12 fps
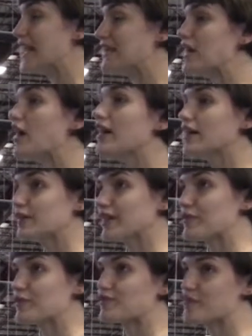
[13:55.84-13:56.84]
lager
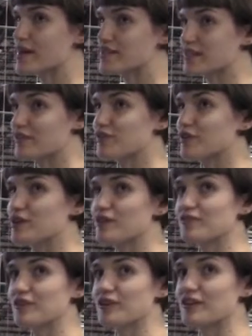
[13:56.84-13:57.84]
that we're fermenting for
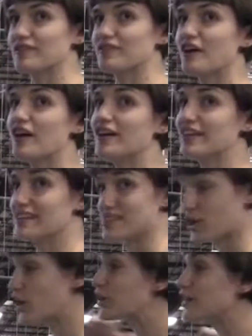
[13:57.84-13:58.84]
fall is
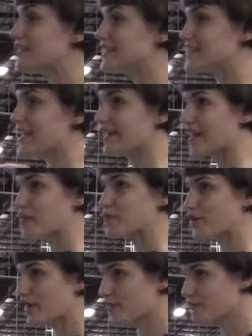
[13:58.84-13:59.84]
currently taking up
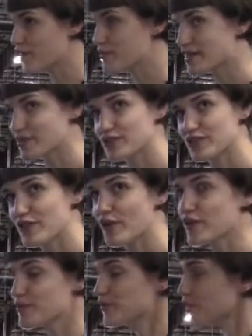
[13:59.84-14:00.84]
one of the fermenters, and
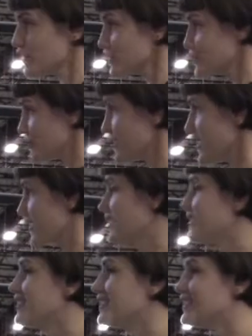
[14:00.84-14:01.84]
all the brewers are like,
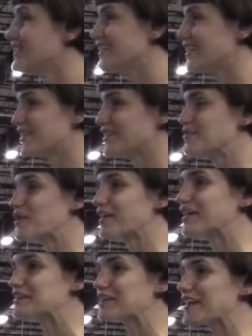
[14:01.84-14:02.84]

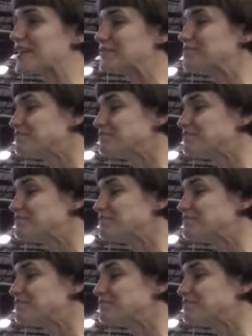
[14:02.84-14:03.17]
working around it.